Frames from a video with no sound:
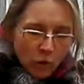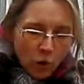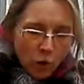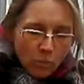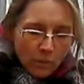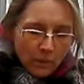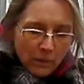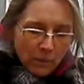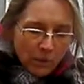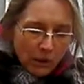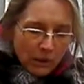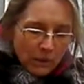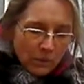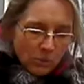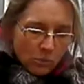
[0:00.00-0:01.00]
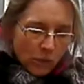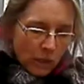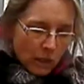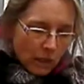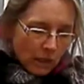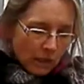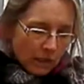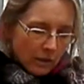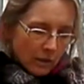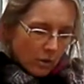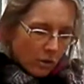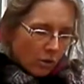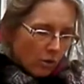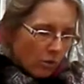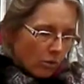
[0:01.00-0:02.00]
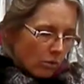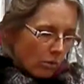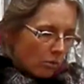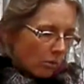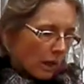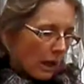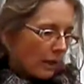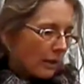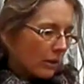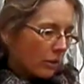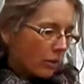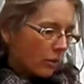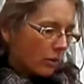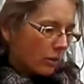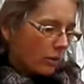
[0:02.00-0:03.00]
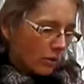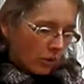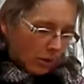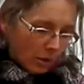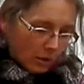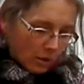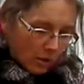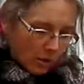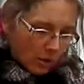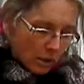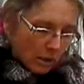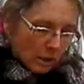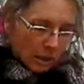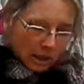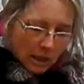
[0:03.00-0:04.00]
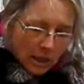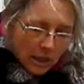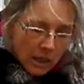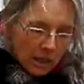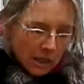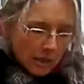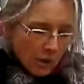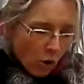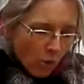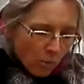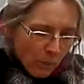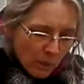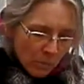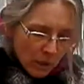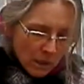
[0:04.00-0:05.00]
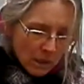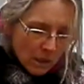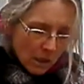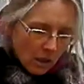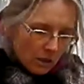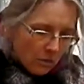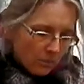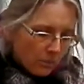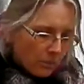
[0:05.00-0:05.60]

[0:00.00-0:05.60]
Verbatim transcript: Opie wants one. I know, I know. You're not because Opie was a uh,